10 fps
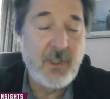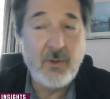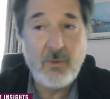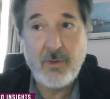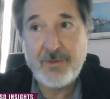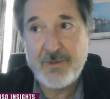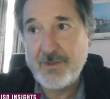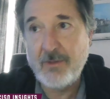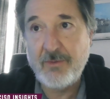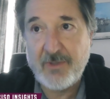or
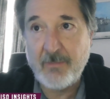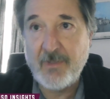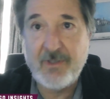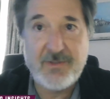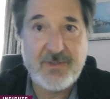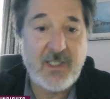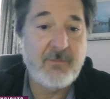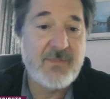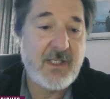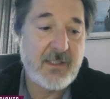just use some of this
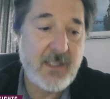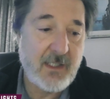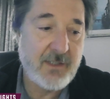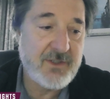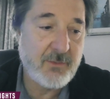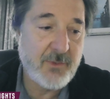same technology,